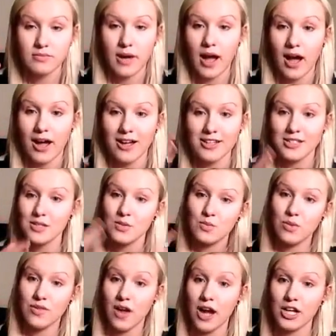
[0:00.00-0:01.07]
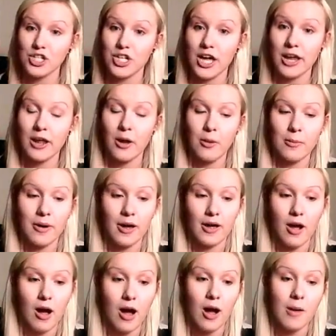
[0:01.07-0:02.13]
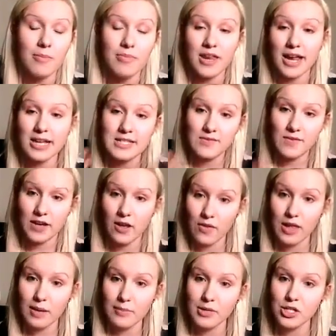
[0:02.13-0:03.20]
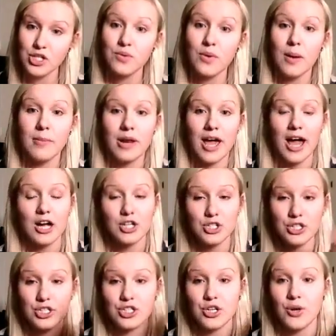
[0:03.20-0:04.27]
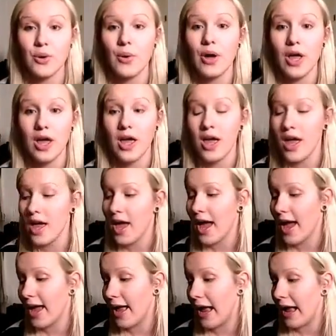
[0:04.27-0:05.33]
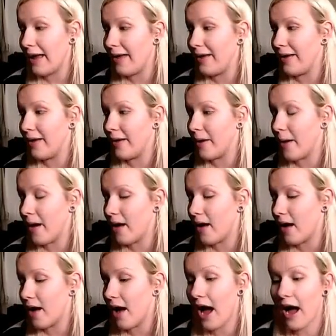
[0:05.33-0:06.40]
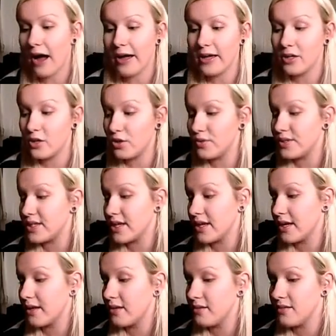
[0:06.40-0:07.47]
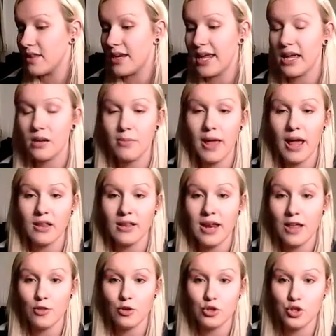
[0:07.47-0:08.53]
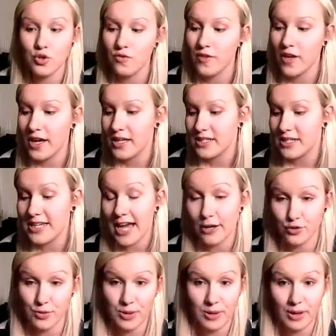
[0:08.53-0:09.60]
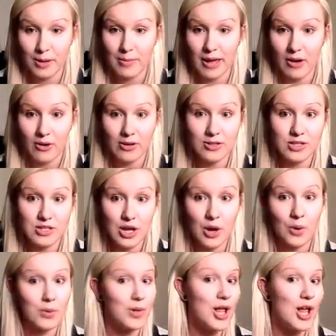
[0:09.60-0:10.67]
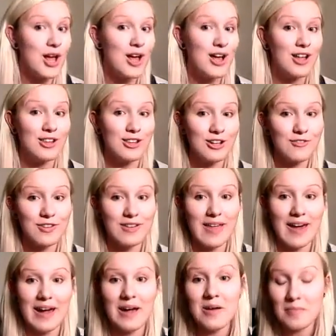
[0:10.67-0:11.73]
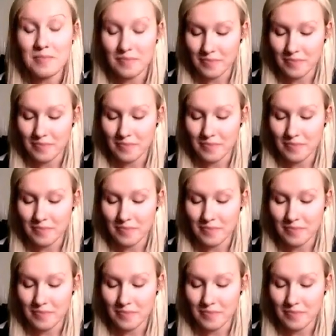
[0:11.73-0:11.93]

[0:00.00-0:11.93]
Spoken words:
my eyes with eyeshadow, but the next video that I'm going to do, I'm going to actually do a eye using the Naked palette and the Too Faced Natural Tonight palette, so look for that.